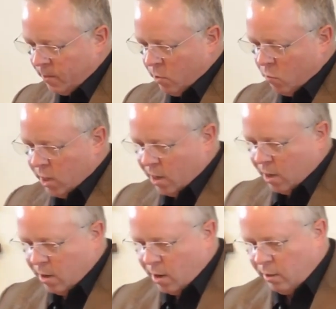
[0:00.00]
But we
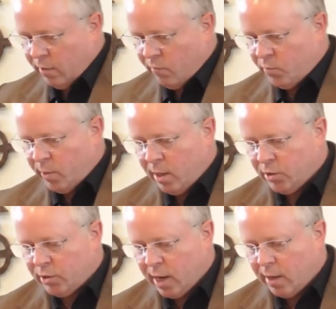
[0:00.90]
cannot live with being
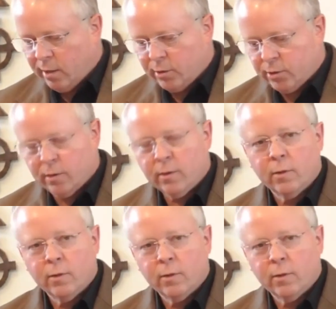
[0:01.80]
silenced